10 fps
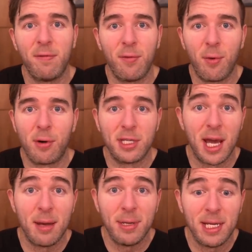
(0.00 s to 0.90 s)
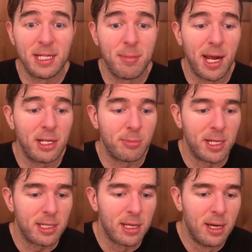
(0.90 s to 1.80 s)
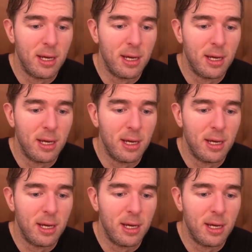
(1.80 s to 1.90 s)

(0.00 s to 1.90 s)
for diabetes management.